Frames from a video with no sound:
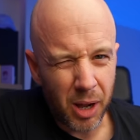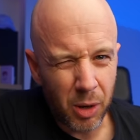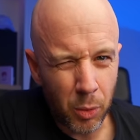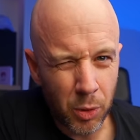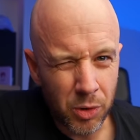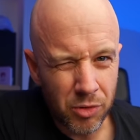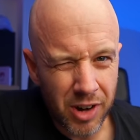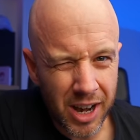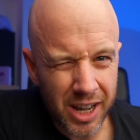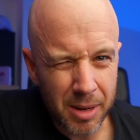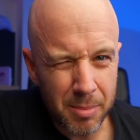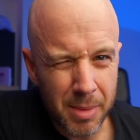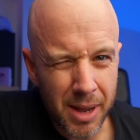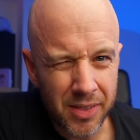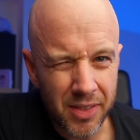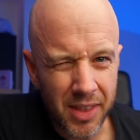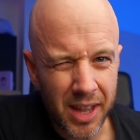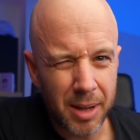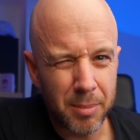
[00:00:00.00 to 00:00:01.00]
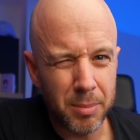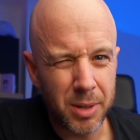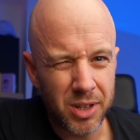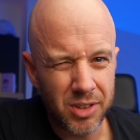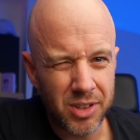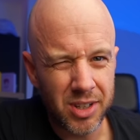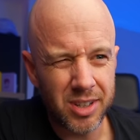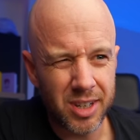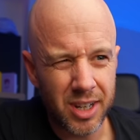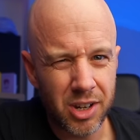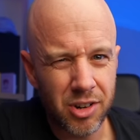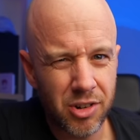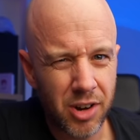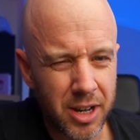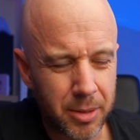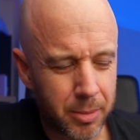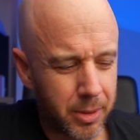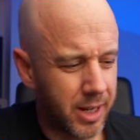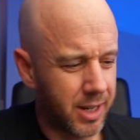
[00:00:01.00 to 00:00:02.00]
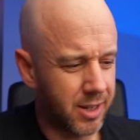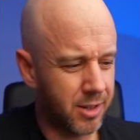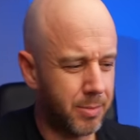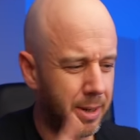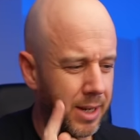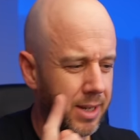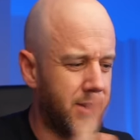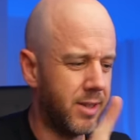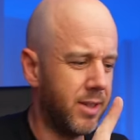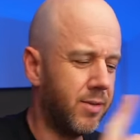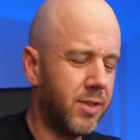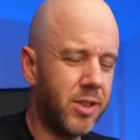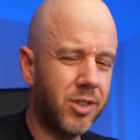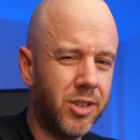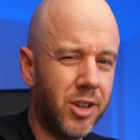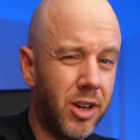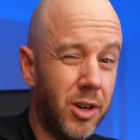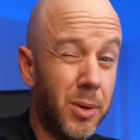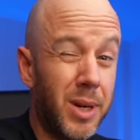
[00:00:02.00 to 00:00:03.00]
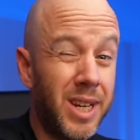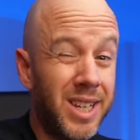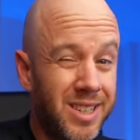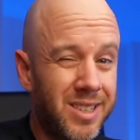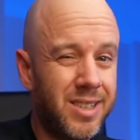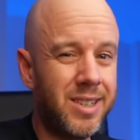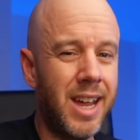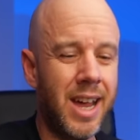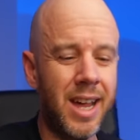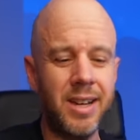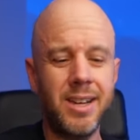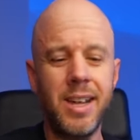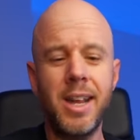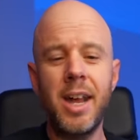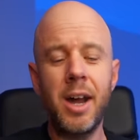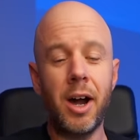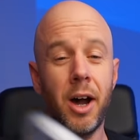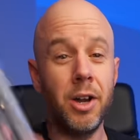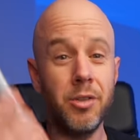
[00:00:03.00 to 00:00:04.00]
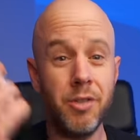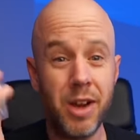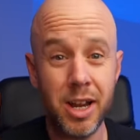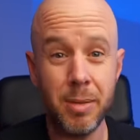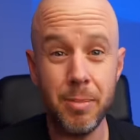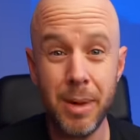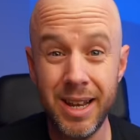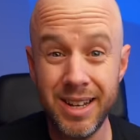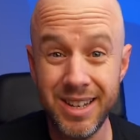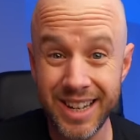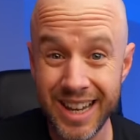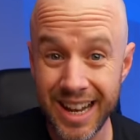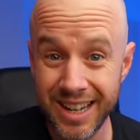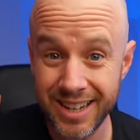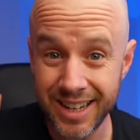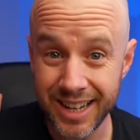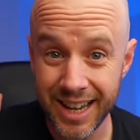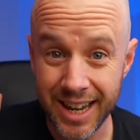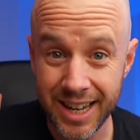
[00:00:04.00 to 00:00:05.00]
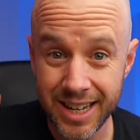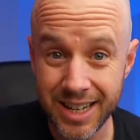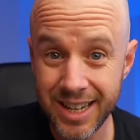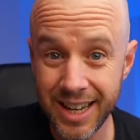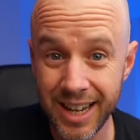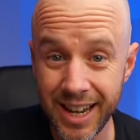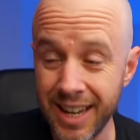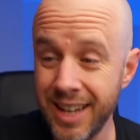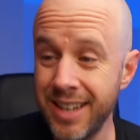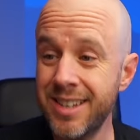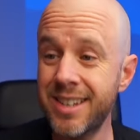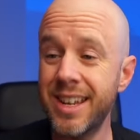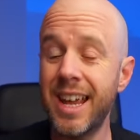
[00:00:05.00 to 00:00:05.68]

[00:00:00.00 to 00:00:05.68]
I wouldn't recommend that because it's incredibly expensive. So instead, I'd recommend getting a case